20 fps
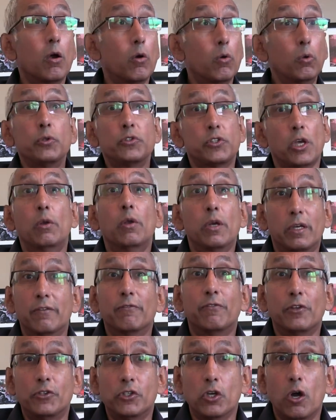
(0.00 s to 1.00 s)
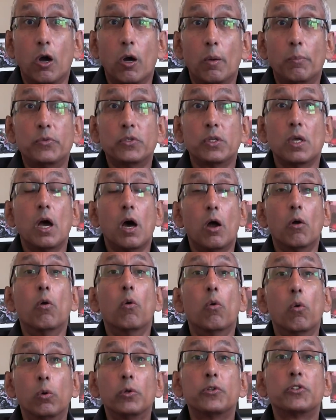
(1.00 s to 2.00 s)
are also looking for jobs, are
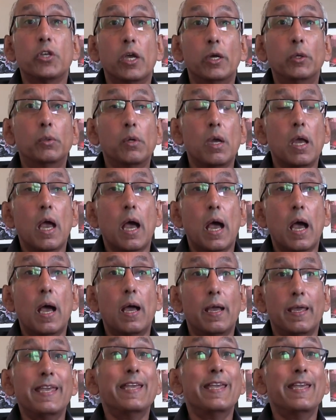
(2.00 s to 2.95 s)
also uh,